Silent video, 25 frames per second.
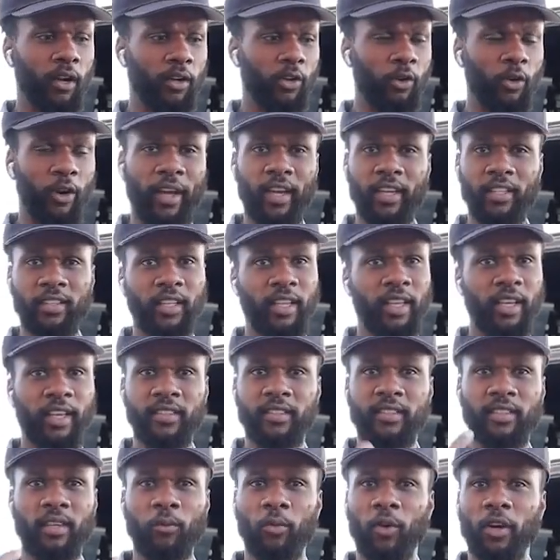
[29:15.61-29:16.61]

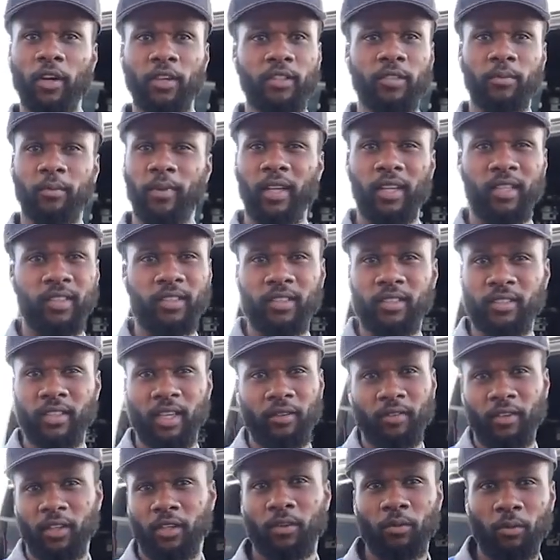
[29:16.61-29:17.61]
Craigslist, somewhere somebody just
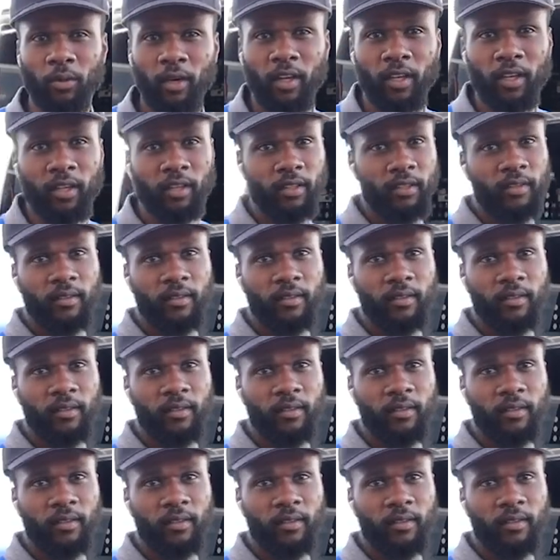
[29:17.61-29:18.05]
giving it away.